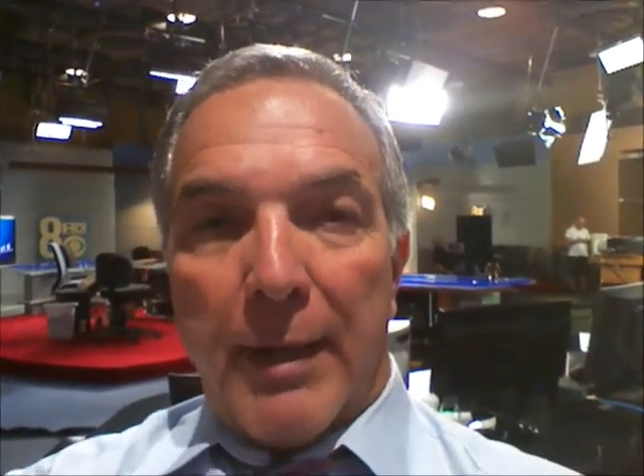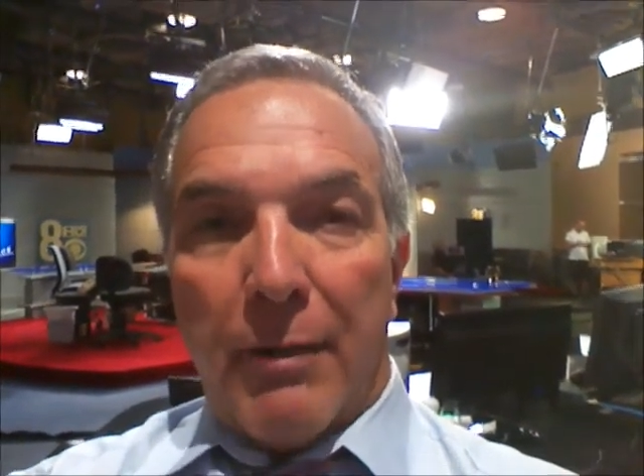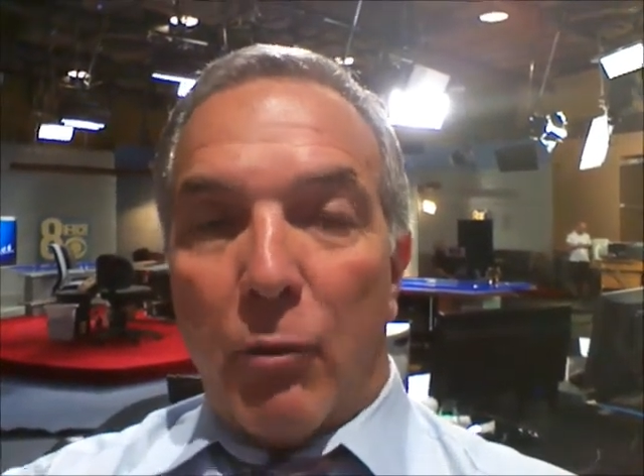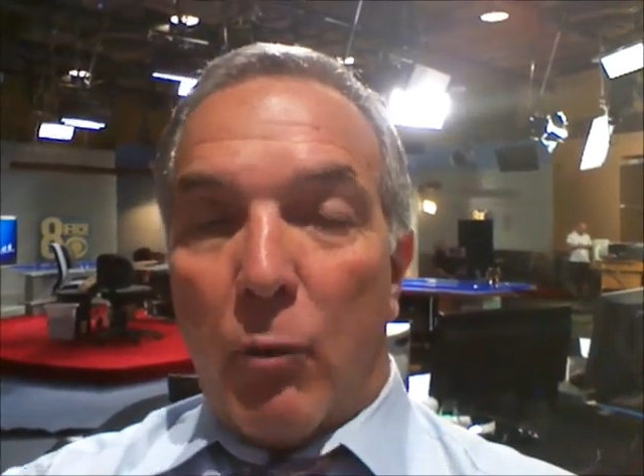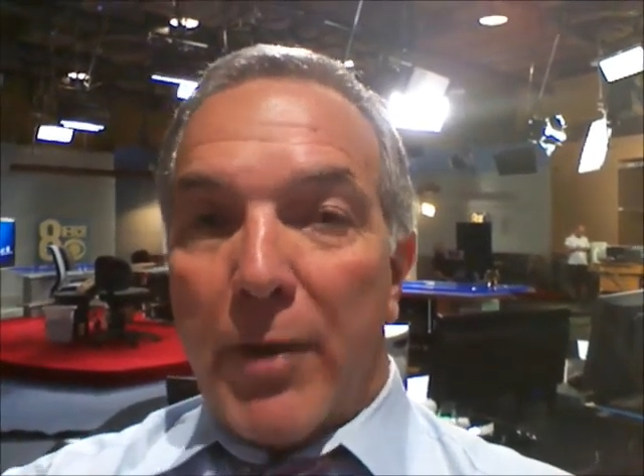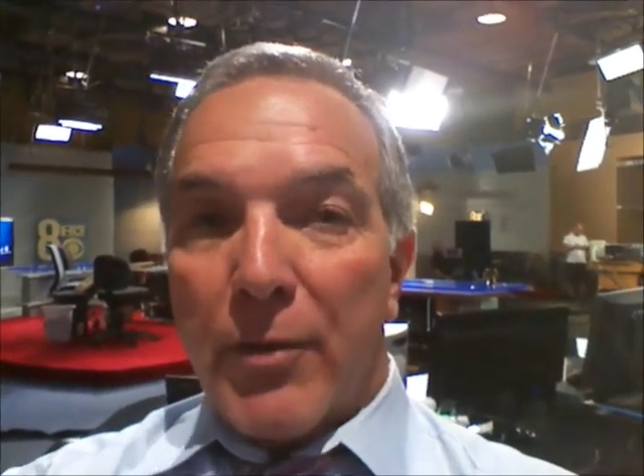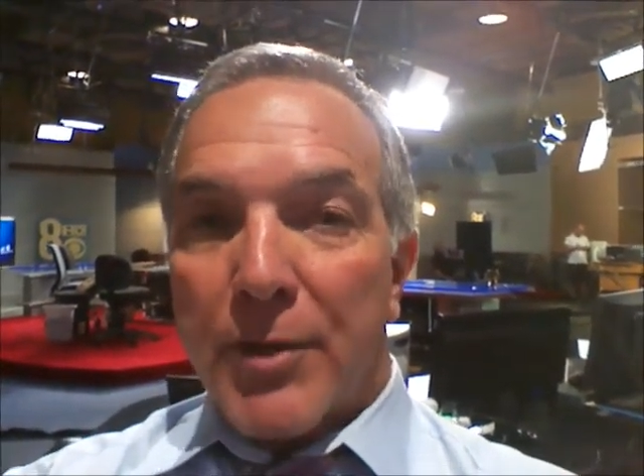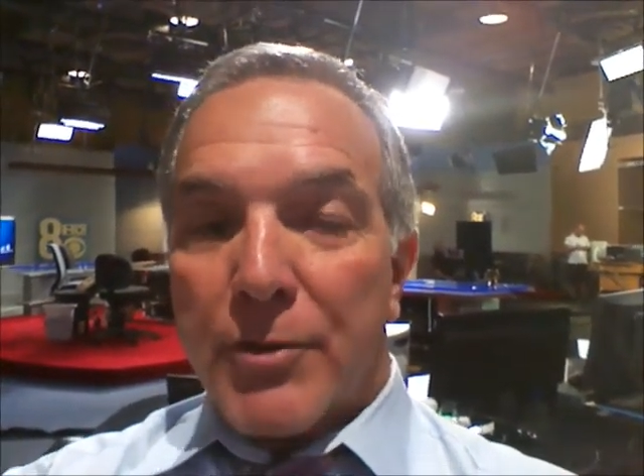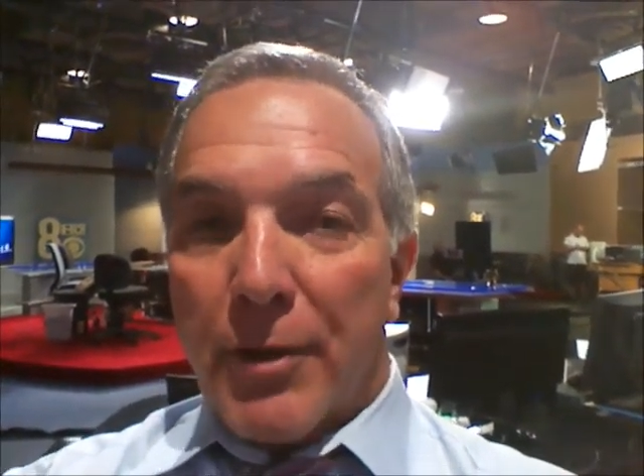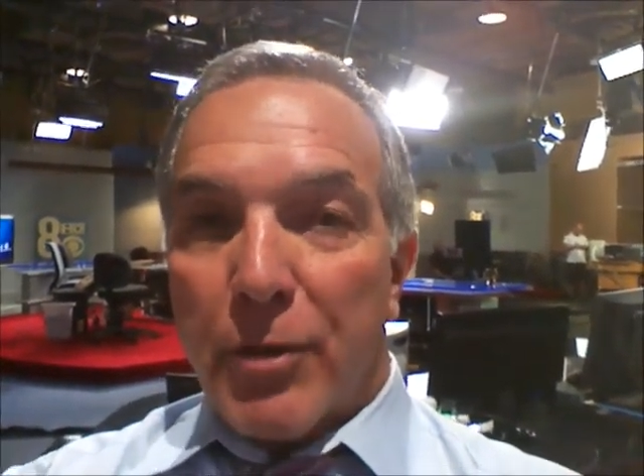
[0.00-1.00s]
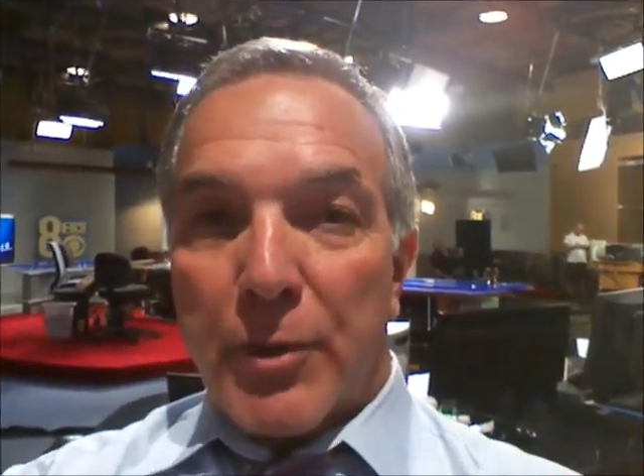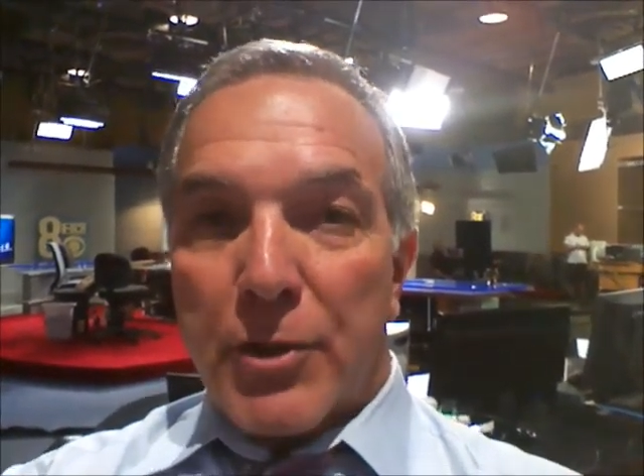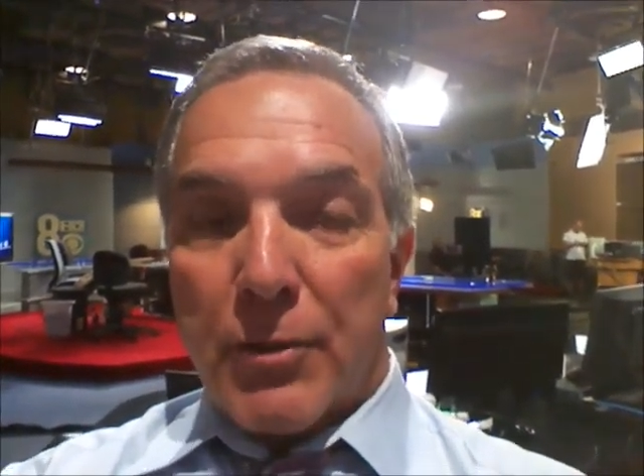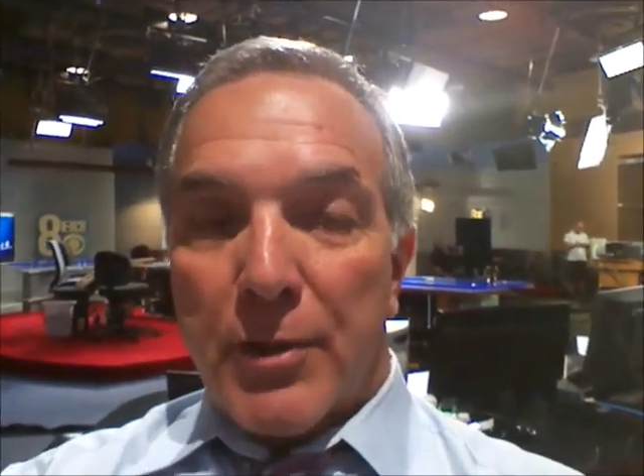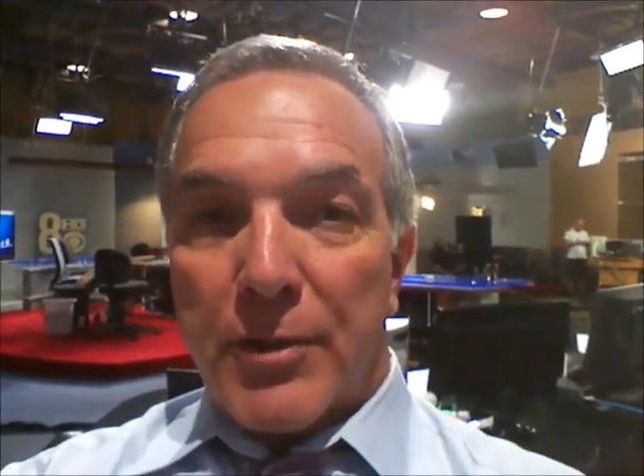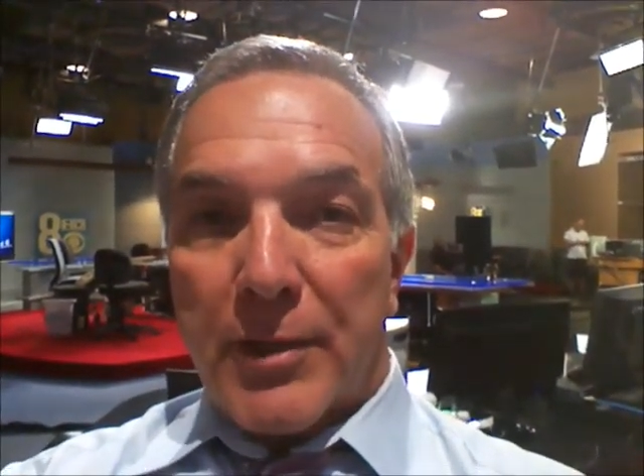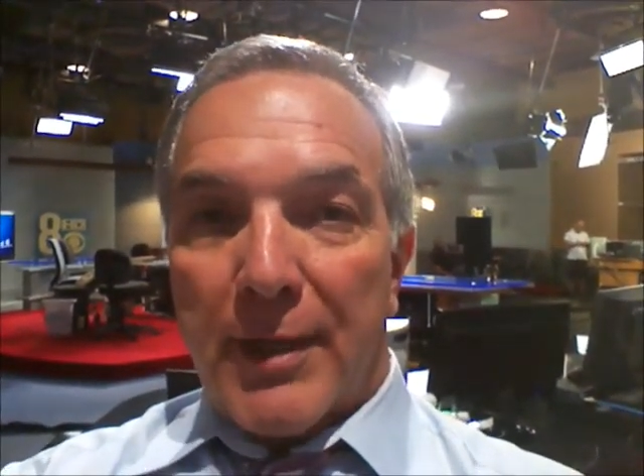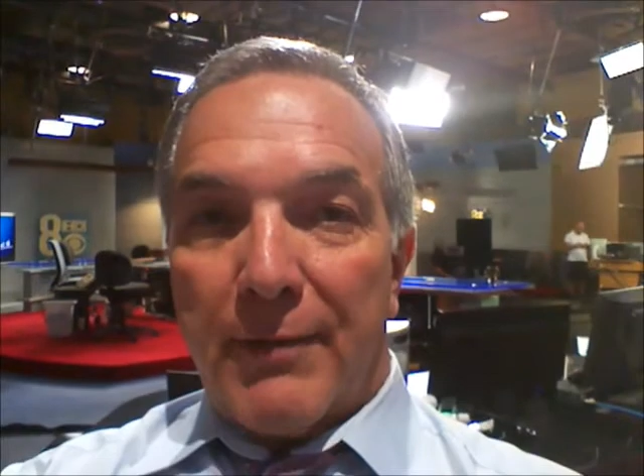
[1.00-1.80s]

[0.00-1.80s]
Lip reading: Now, the weather is our other big story today.